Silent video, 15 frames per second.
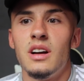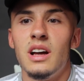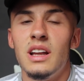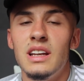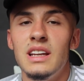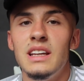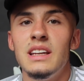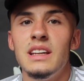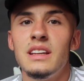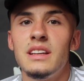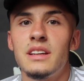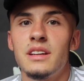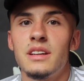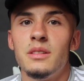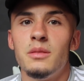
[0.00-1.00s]
a
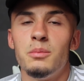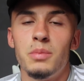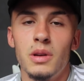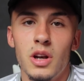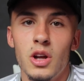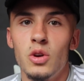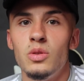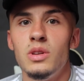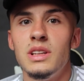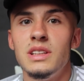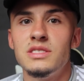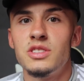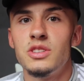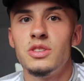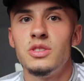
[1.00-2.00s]
league below
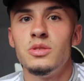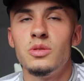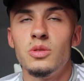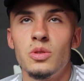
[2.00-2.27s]
League 2